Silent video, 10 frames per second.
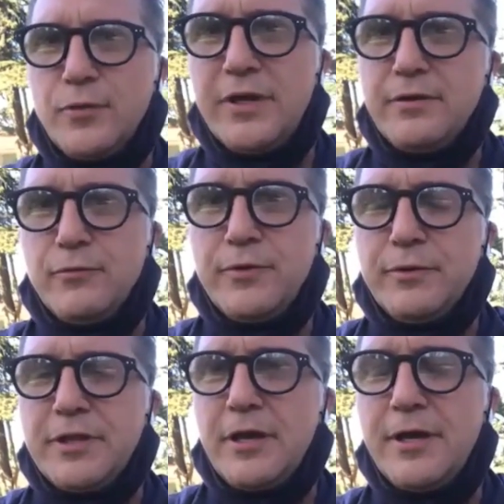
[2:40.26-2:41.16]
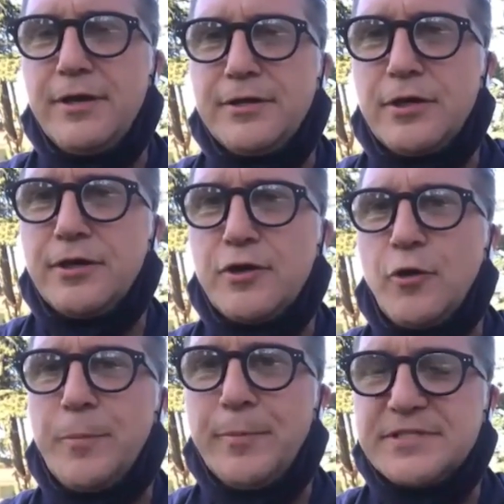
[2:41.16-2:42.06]
we we rely on, on uh,
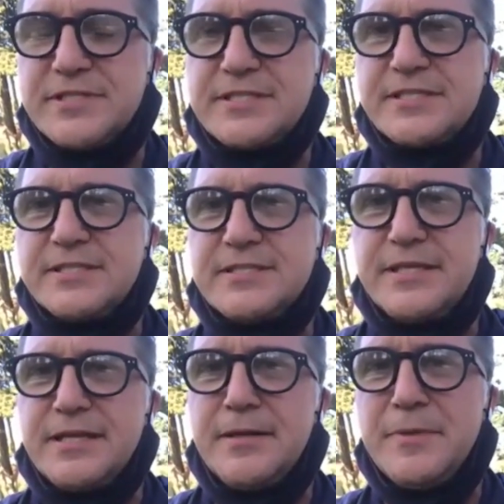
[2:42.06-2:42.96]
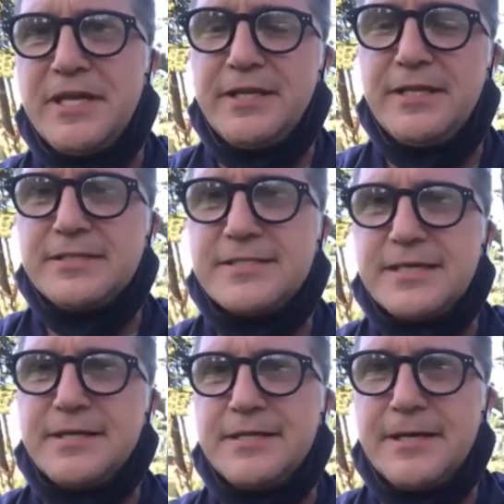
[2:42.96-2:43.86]
corporate businesses and, and meetings
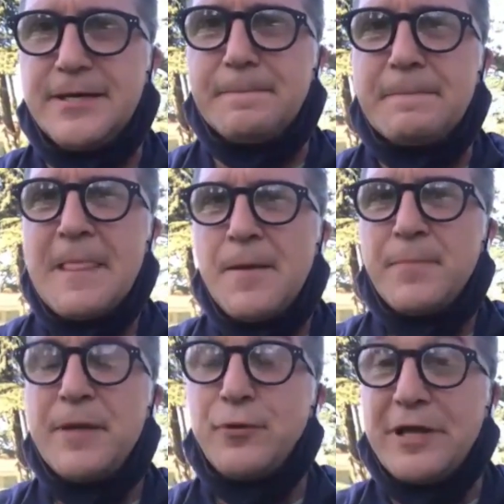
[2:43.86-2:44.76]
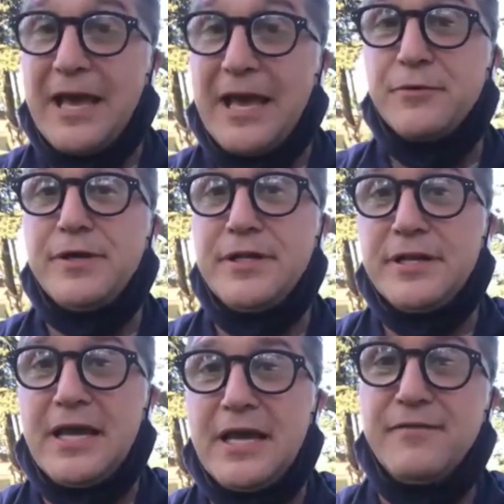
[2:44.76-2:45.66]
and um, people gathering and
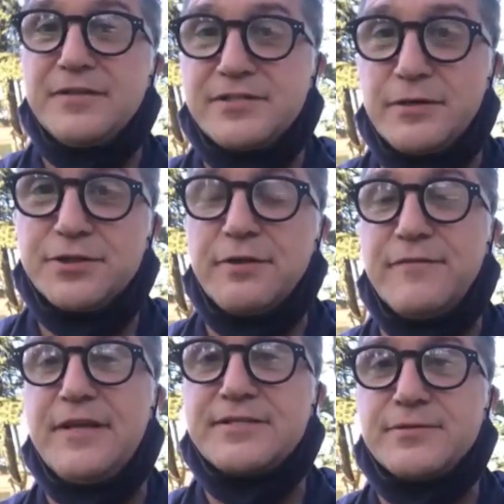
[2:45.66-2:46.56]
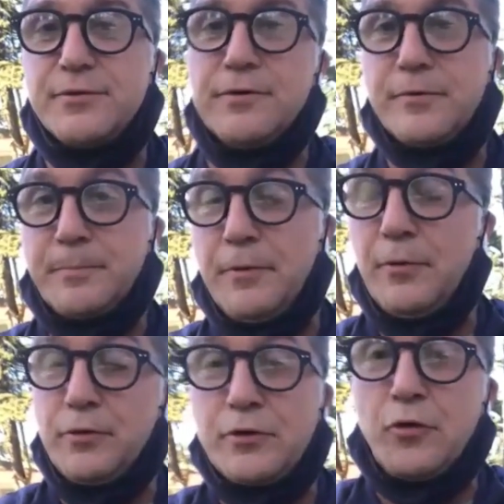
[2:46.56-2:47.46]
having social events or
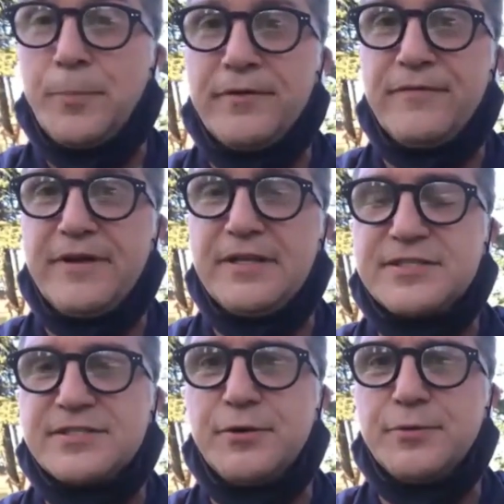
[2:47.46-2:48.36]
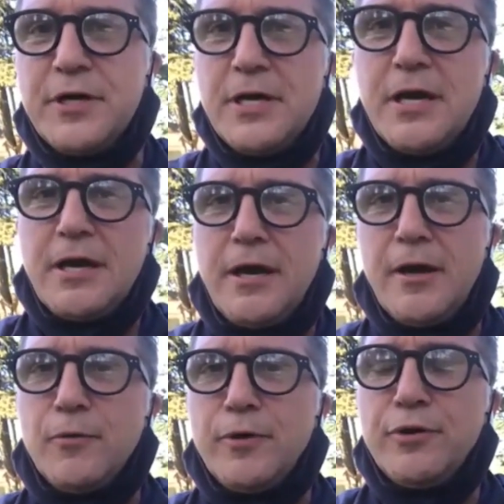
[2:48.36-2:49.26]
or corporate events. So
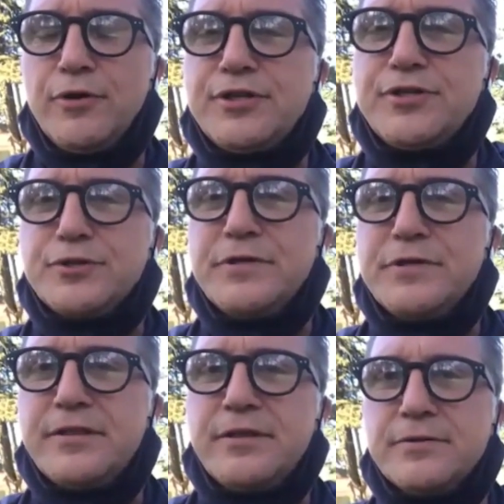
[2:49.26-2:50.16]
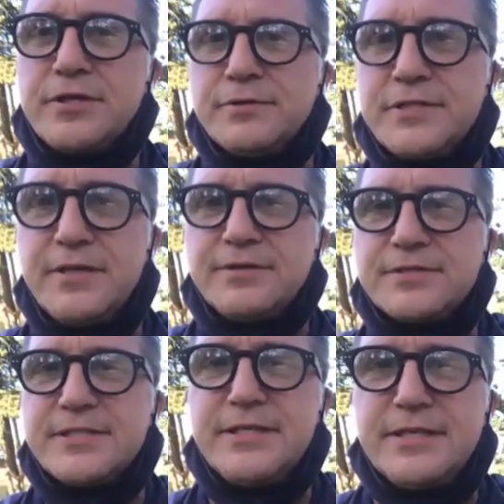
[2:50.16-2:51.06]
uh, we really do need those
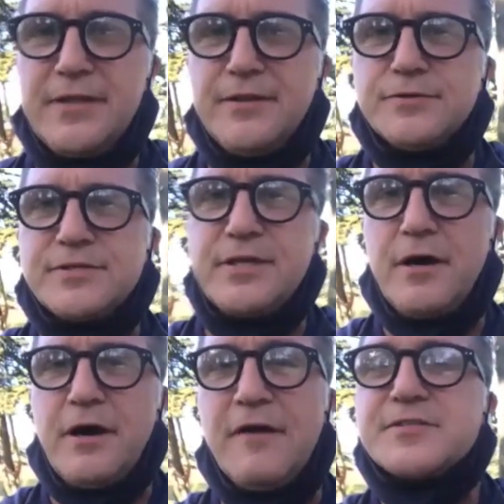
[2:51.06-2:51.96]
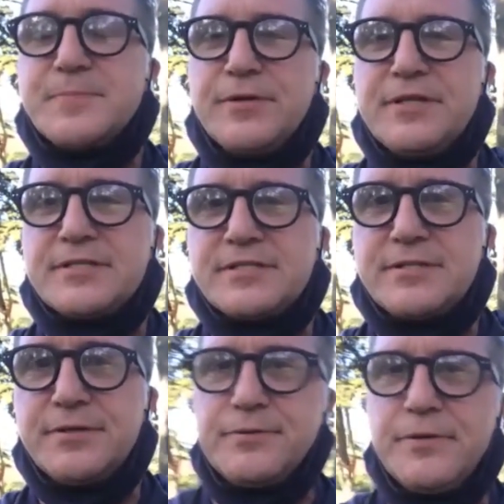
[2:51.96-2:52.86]
hotels and, and those uh, office buildings
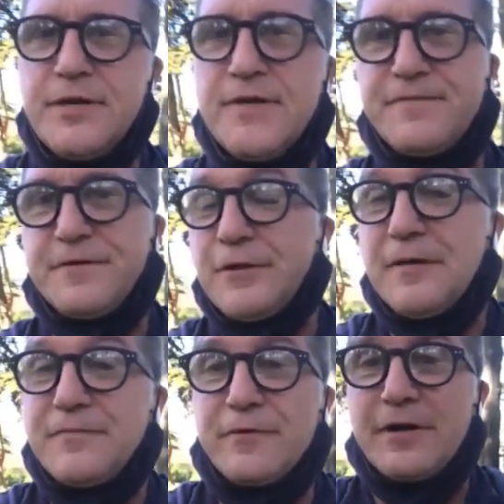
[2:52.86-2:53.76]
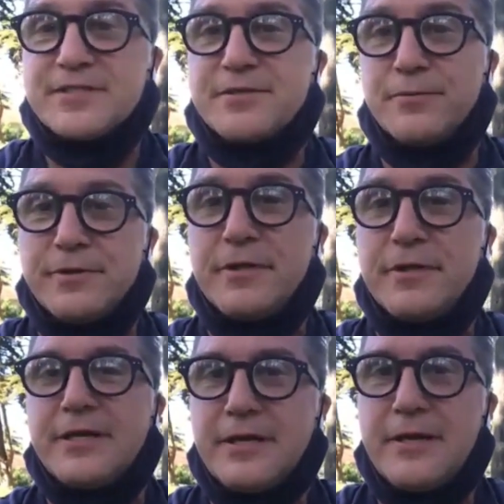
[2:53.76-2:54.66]
to fill up for us to
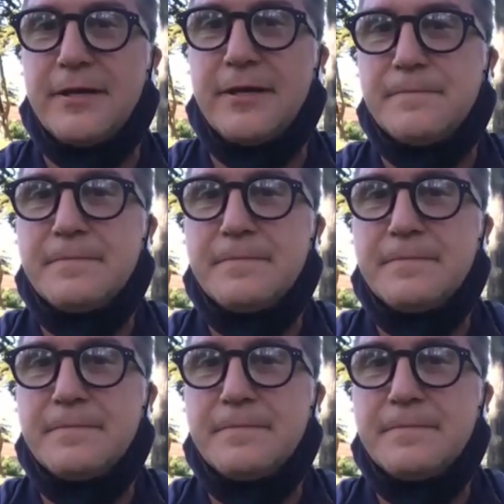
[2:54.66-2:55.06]
really um,